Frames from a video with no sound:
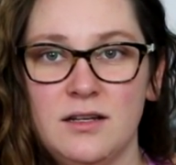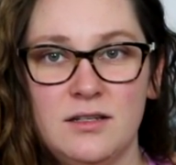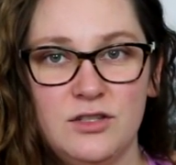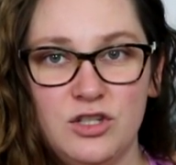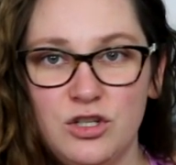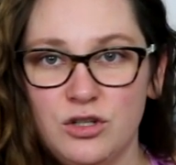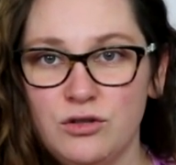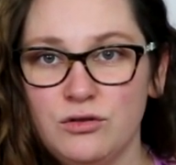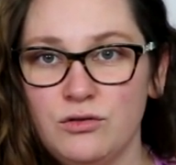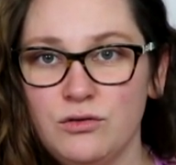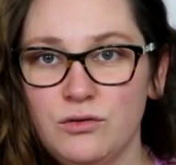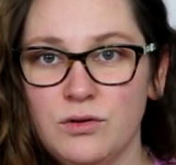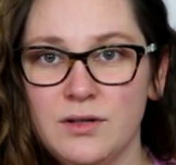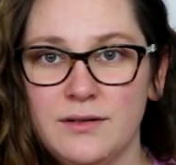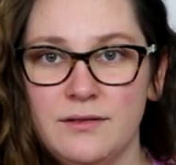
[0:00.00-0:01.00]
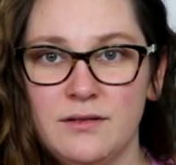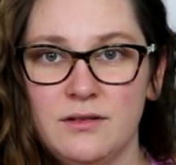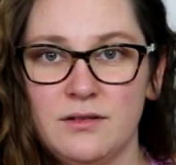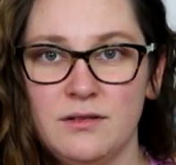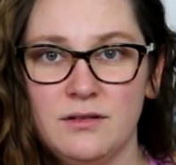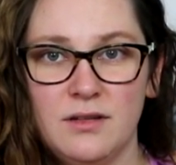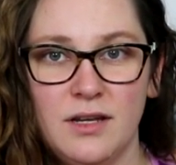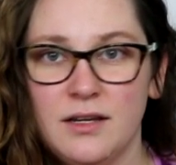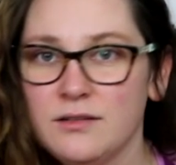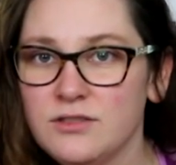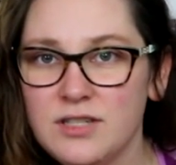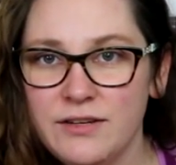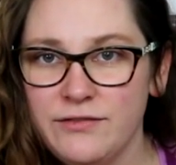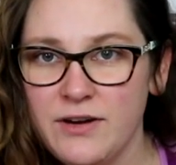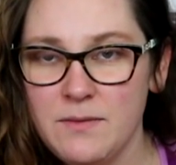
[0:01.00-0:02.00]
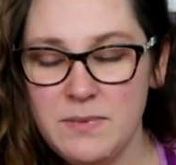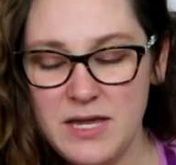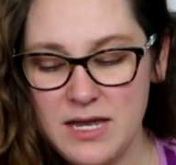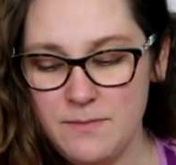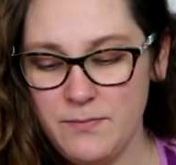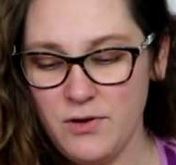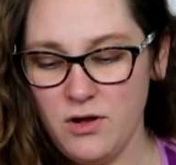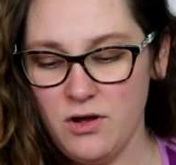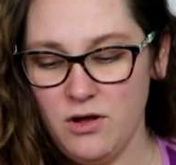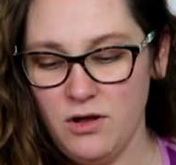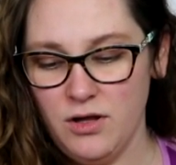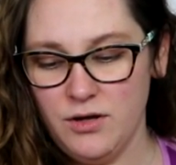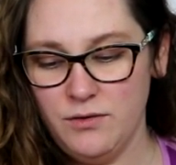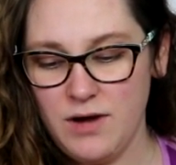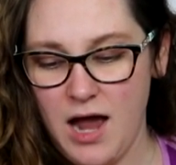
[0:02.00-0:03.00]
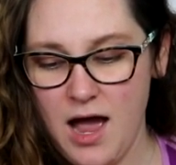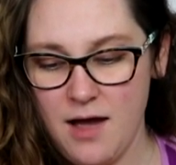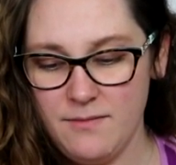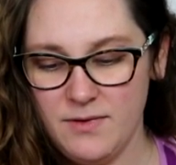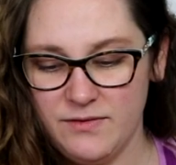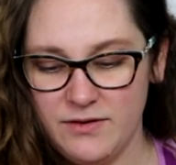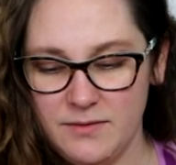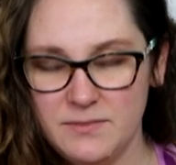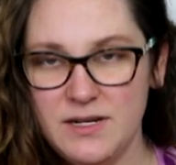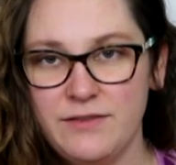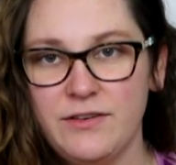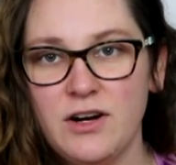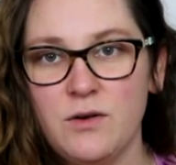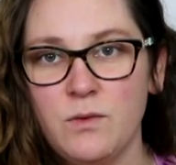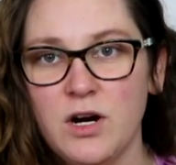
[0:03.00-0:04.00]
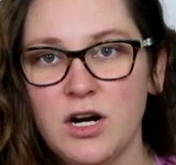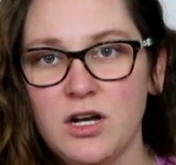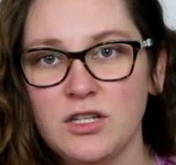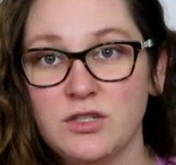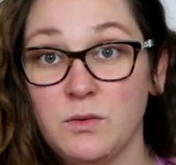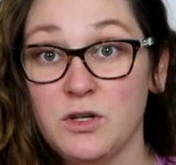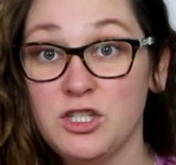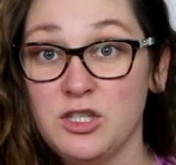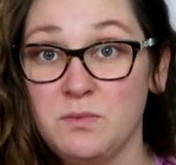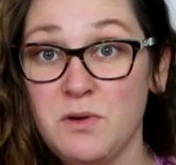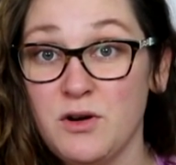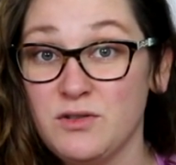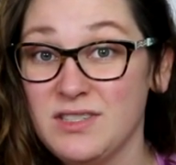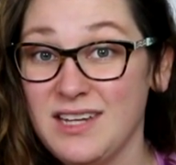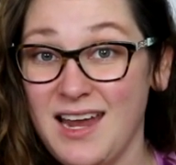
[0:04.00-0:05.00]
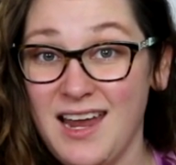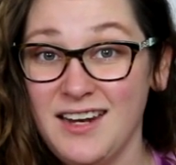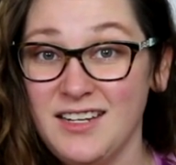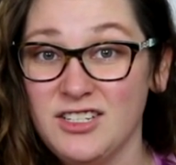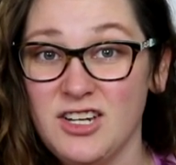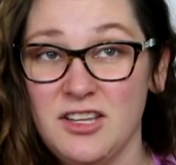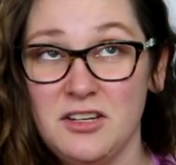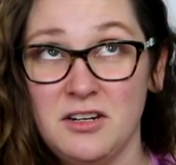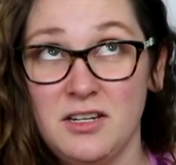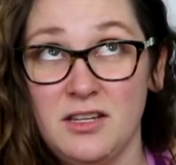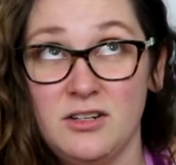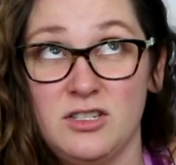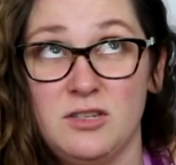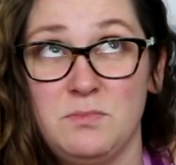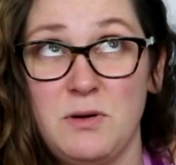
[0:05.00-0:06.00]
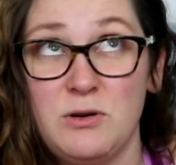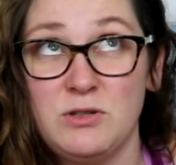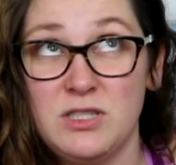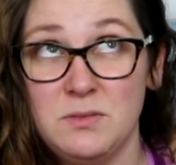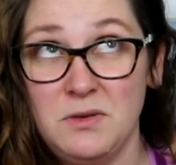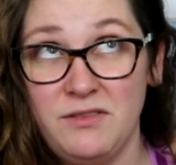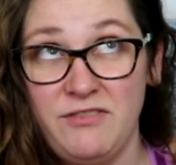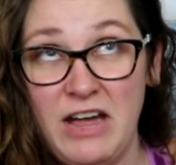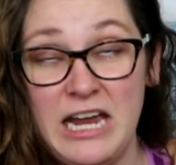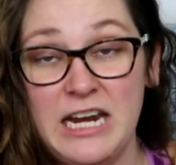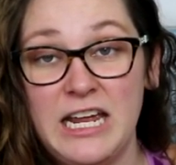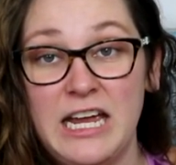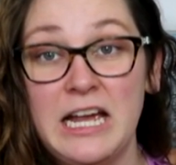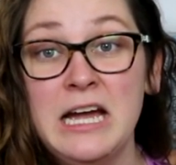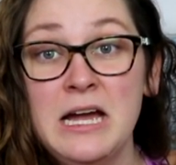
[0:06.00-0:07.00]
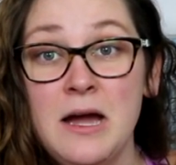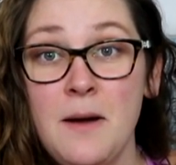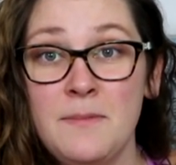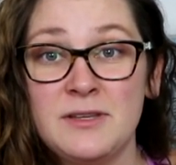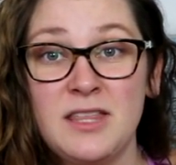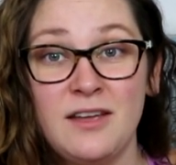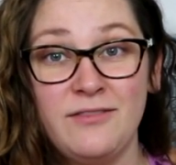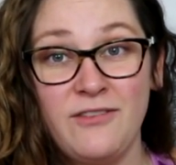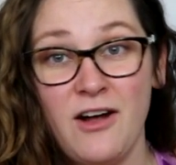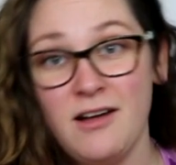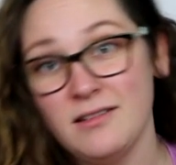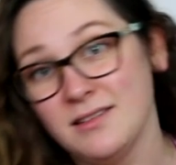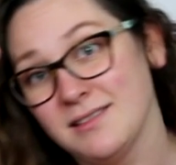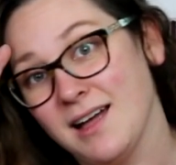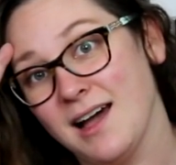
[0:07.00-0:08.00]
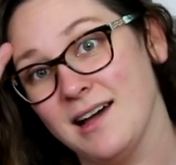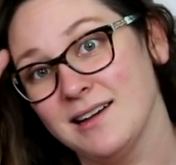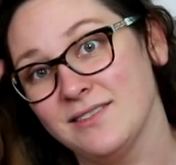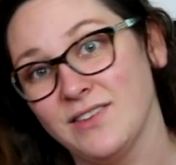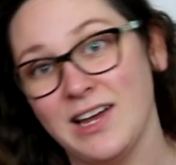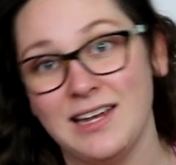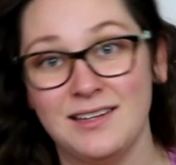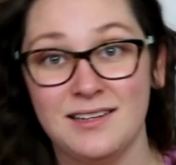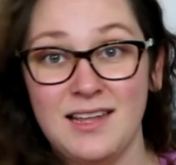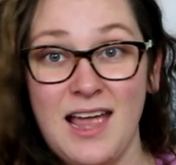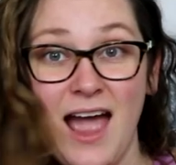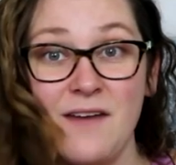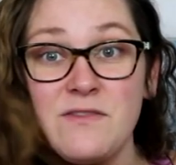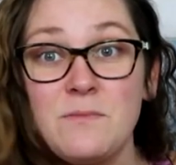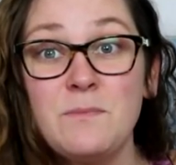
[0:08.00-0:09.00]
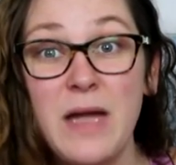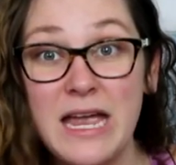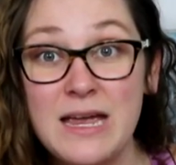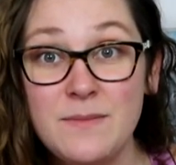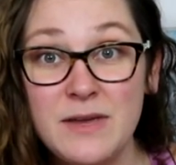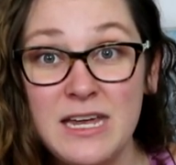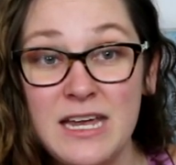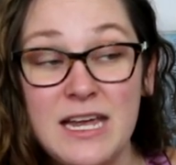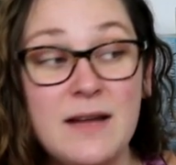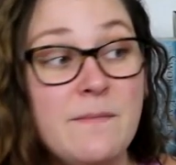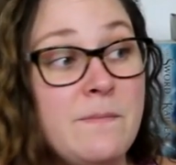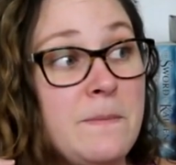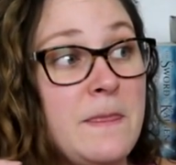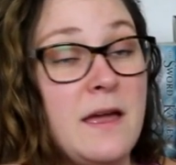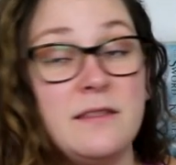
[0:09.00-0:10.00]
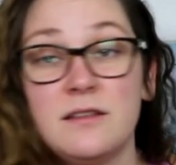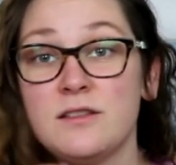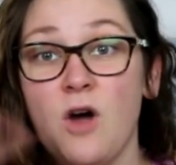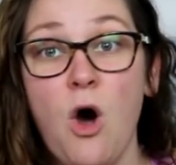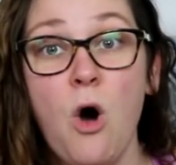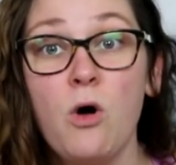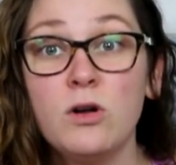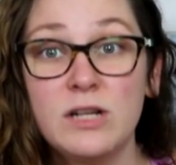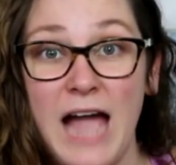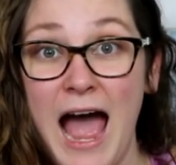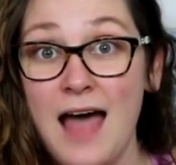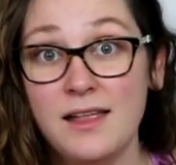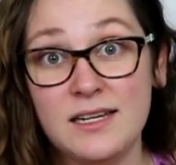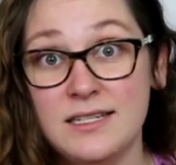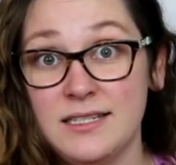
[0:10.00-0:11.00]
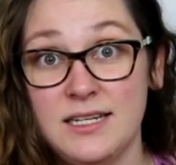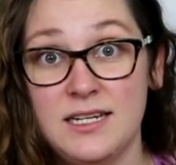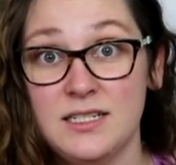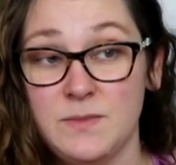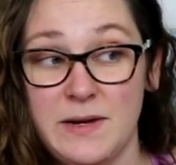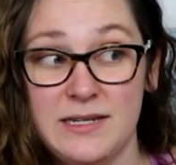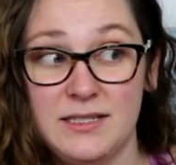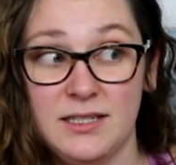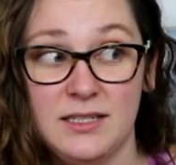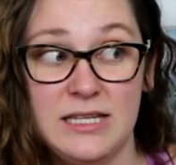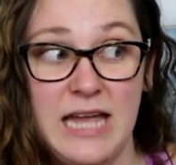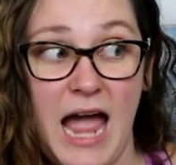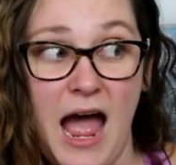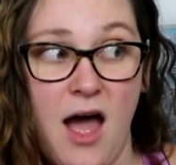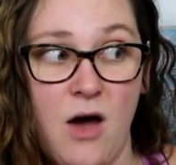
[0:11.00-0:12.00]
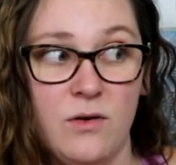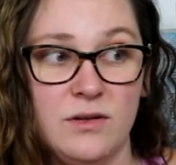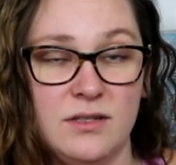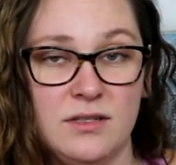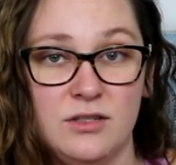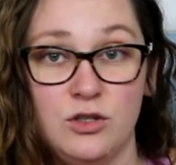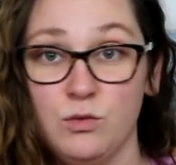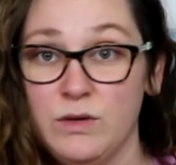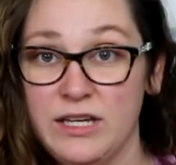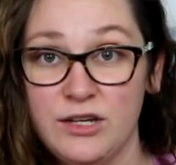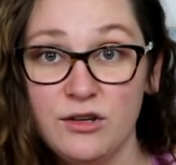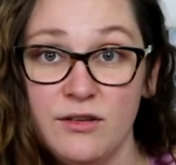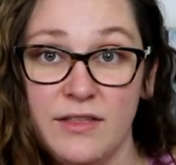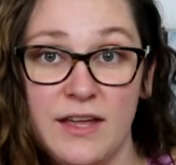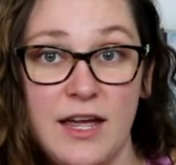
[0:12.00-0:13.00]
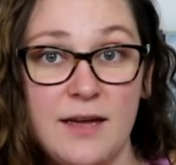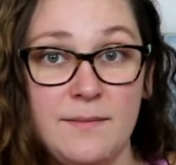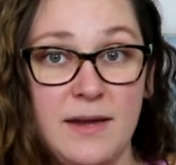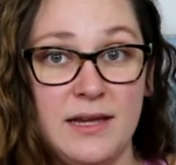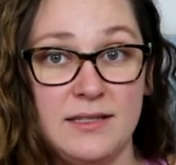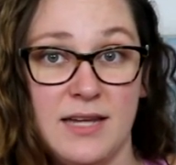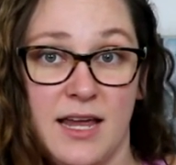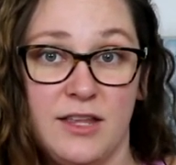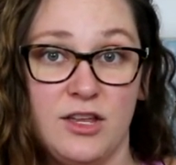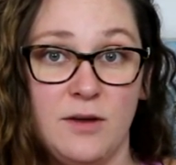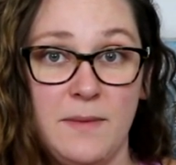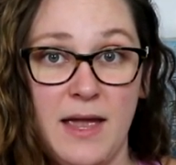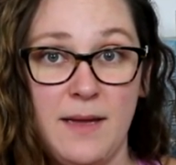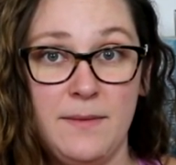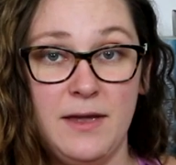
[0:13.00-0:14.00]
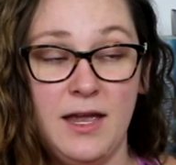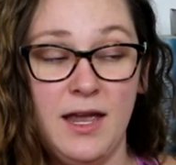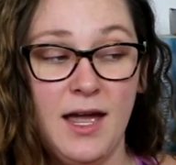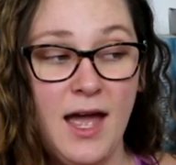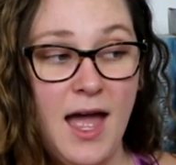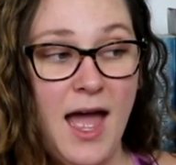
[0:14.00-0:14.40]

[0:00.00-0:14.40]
two like different people who come from different worlds who are supposed to hate each other and they're supposed to be fighting but they fall in love and then they have a baby and then the whole galaxy is basically out to kill them and take their baby